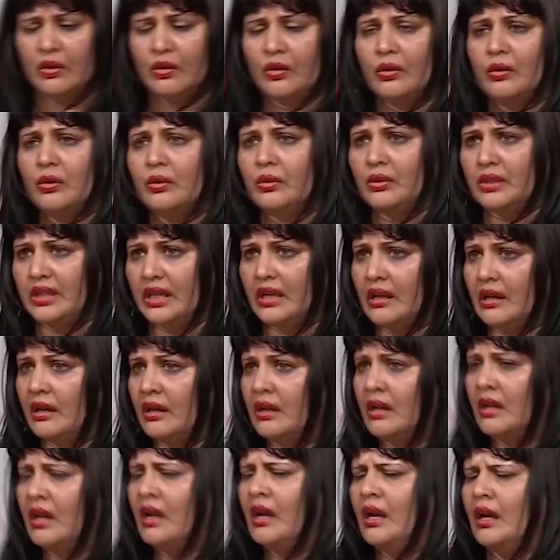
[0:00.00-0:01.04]
you
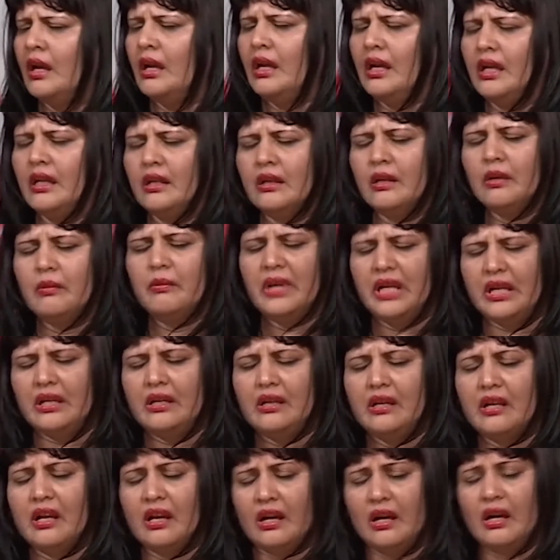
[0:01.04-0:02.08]
there. In the
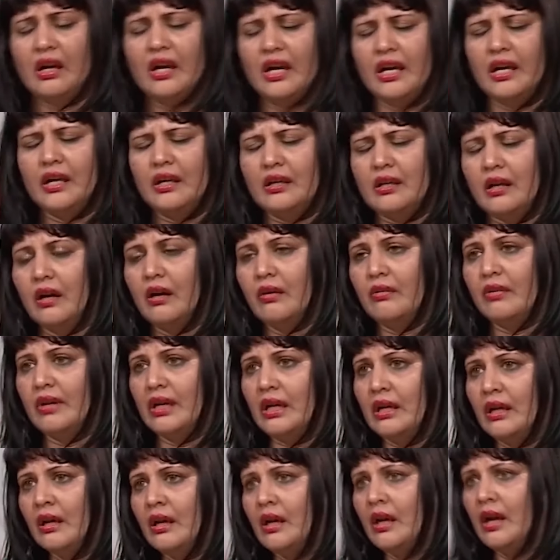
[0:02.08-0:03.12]
midnight
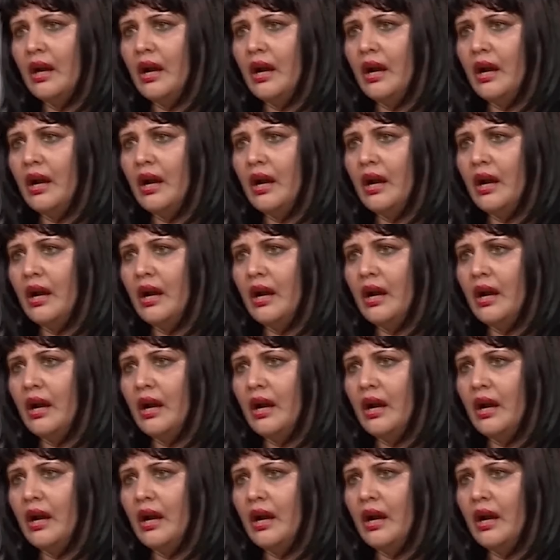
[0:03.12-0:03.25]
hour,